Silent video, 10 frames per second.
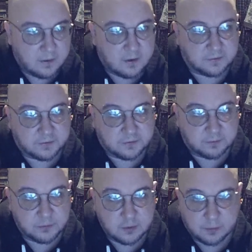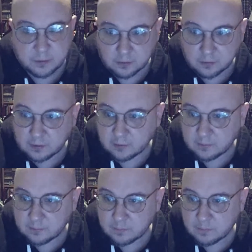This is super
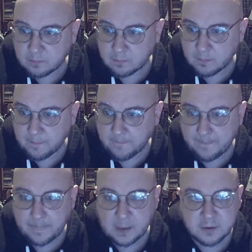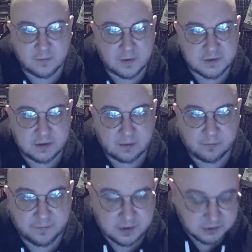interesting,
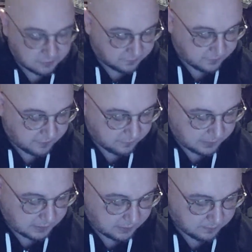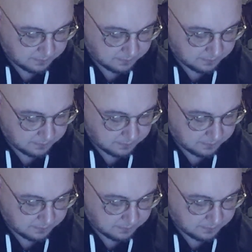professional for everybody.